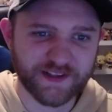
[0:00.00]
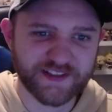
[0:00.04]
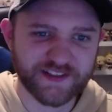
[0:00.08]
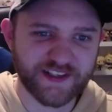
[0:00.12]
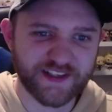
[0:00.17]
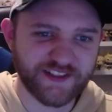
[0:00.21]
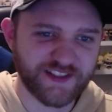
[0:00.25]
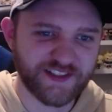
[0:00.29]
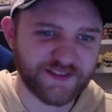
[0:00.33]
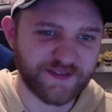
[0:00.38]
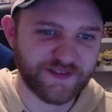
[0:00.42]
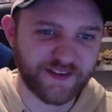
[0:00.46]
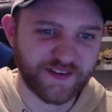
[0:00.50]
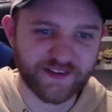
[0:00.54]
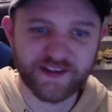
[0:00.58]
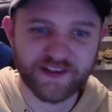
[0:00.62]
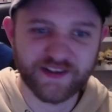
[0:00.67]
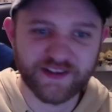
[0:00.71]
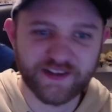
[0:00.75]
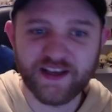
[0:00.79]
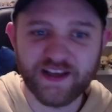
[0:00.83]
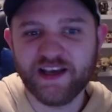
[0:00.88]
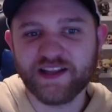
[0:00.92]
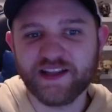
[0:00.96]
I just found
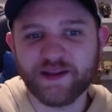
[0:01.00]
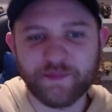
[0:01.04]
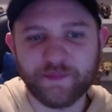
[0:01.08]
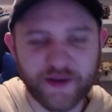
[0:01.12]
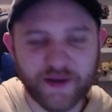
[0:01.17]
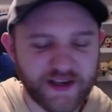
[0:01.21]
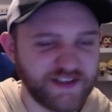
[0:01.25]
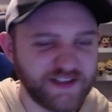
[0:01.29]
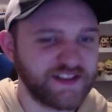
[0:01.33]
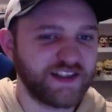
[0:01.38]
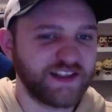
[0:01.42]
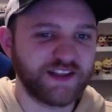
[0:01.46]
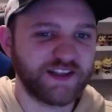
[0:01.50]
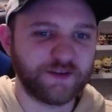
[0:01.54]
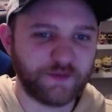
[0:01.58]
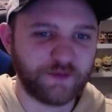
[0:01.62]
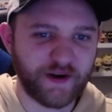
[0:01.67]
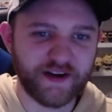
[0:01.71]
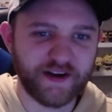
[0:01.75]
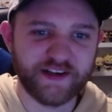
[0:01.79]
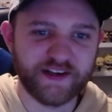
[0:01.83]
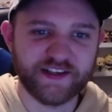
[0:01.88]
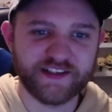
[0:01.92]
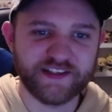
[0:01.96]
the pacing, the
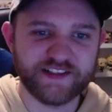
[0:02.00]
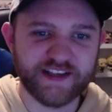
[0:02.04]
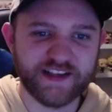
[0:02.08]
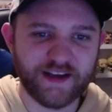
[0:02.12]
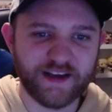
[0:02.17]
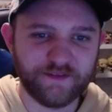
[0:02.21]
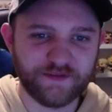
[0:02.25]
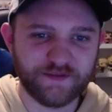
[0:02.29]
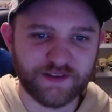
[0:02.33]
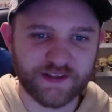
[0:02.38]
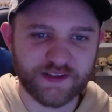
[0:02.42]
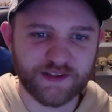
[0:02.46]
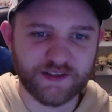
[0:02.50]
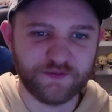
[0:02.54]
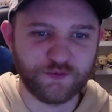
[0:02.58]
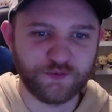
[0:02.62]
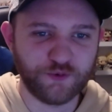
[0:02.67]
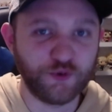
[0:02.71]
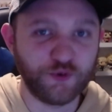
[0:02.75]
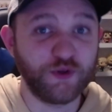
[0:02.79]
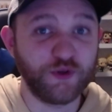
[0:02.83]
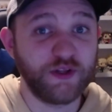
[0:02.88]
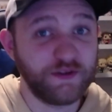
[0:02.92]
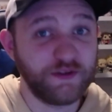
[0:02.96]
writing definitely
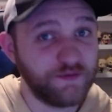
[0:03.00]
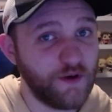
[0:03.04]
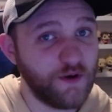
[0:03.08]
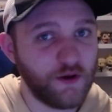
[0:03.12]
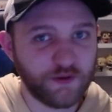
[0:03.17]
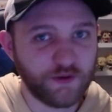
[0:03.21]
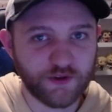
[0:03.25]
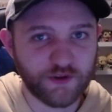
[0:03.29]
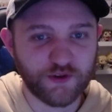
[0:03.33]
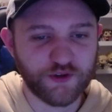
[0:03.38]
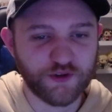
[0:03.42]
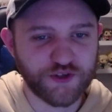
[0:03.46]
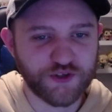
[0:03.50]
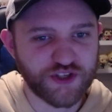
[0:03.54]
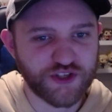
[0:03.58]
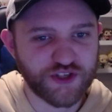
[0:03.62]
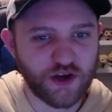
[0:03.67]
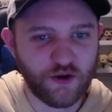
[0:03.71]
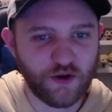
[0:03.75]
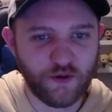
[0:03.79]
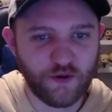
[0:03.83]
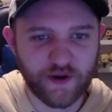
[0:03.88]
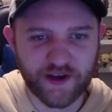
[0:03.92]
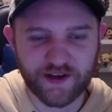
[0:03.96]
really faltered this
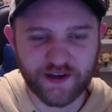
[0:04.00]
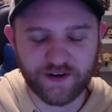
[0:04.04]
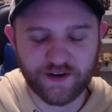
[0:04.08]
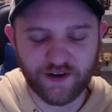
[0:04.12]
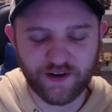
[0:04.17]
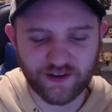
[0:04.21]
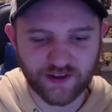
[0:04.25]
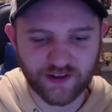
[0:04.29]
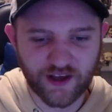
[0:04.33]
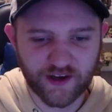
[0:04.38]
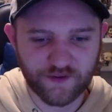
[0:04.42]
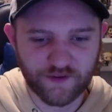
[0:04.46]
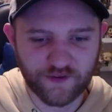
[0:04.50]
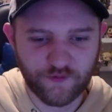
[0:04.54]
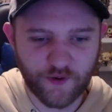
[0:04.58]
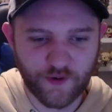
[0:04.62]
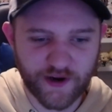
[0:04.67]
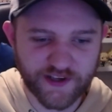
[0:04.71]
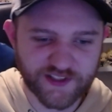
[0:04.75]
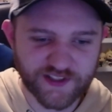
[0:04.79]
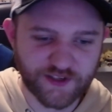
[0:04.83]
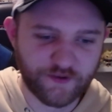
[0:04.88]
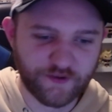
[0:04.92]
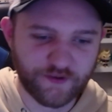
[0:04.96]
show in a lot of
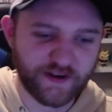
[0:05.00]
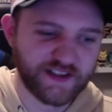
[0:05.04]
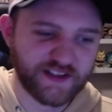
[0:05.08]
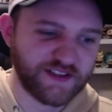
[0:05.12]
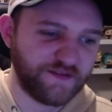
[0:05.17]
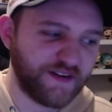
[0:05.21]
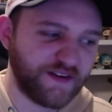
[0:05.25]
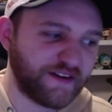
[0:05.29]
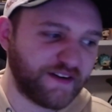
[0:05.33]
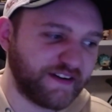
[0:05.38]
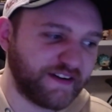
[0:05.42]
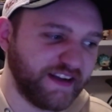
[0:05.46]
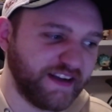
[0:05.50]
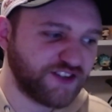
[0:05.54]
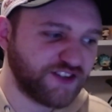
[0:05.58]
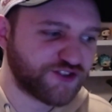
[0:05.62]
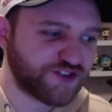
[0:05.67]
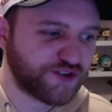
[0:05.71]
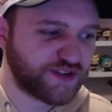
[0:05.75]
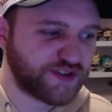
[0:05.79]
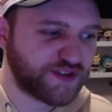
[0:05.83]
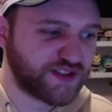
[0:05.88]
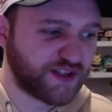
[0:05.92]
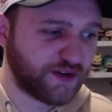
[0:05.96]
ways. There is a very
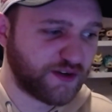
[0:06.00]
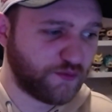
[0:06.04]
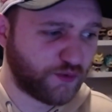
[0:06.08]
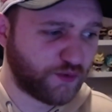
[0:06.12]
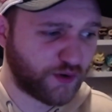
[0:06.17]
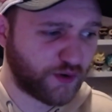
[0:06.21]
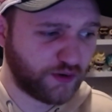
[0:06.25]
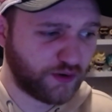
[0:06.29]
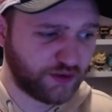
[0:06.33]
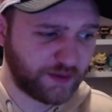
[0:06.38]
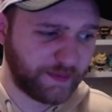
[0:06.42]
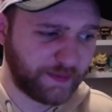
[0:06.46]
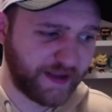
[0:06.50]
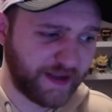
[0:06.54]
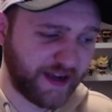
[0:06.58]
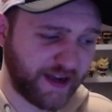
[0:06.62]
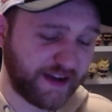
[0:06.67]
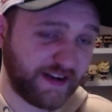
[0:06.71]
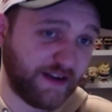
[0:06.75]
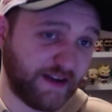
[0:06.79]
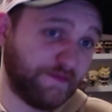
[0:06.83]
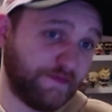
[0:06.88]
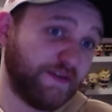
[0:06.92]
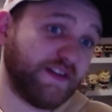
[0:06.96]
interesting world
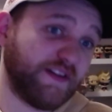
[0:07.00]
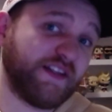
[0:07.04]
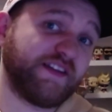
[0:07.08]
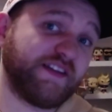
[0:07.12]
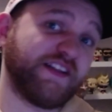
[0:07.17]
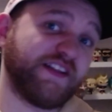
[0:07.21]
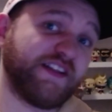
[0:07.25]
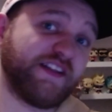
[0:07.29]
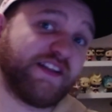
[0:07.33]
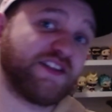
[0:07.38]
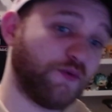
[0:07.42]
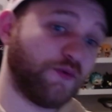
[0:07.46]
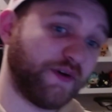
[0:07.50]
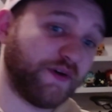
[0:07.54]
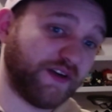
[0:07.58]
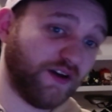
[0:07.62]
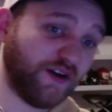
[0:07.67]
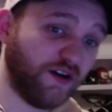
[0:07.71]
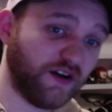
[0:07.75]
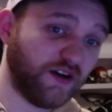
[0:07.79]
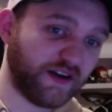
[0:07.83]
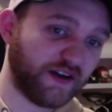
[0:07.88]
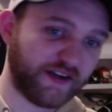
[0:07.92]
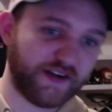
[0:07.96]
behind everything that's going
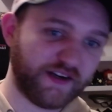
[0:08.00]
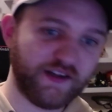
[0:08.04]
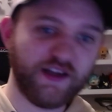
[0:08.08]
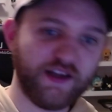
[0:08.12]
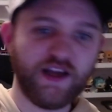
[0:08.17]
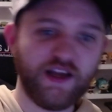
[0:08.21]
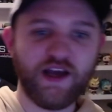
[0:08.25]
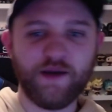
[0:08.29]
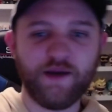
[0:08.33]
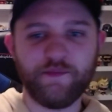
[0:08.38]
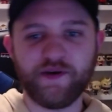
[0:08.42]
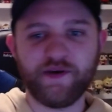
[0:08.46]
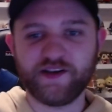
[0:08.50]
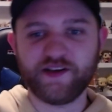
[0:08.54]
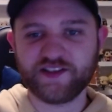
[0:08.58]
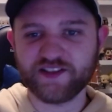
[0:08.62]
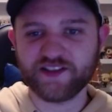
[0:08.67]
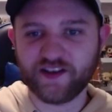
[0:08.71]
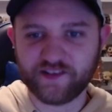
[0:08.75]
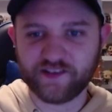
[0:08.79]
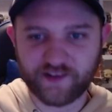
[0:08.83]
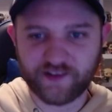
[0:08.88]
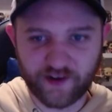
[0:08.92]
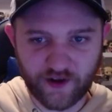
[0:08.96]
on, but it's
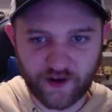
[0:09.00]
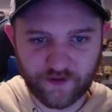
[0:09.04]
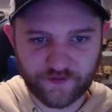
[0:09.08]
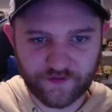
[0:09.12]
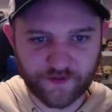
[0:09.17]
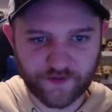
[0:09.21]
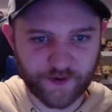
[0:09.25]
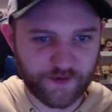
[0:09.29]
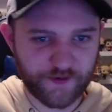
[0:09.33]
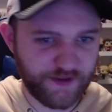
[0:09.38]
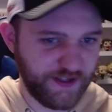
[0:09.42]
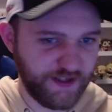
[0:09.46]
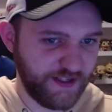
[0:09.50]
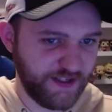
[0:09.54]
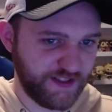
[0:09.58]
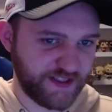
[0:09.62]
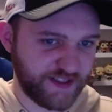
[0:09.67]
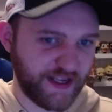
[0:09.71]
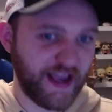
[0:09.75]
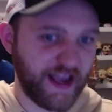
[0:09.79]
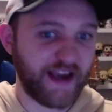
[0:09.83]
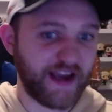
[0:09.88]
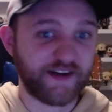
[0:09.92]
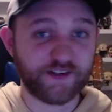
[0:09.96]
not enough for
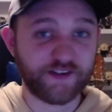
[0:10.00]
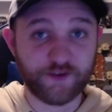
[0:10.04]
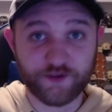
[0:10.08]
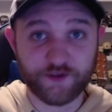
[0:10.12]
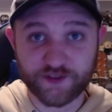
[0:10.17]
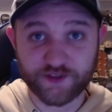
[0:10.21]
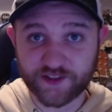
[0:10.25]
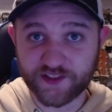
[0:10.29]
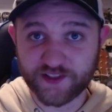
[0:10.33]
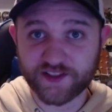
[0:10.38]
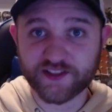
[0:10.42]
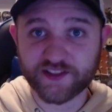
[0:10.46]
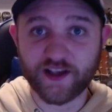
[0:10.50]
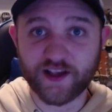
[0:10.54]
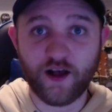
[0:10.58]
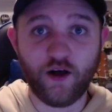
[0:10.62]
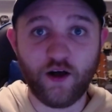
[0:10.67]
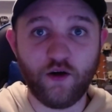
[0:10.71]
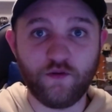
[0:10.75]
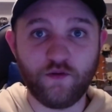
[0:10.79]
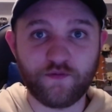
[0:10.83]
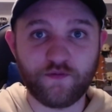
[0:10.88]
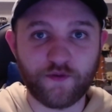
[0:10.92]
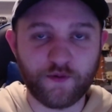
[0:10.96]
these actors to
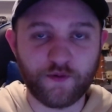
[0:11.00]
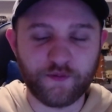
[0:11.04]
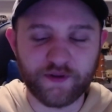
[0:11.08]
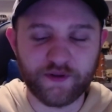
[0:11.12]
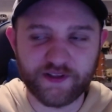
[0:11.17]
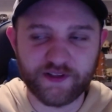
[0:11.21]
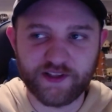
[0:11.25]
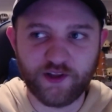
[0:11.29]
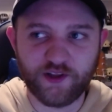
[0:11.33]
sell, for really the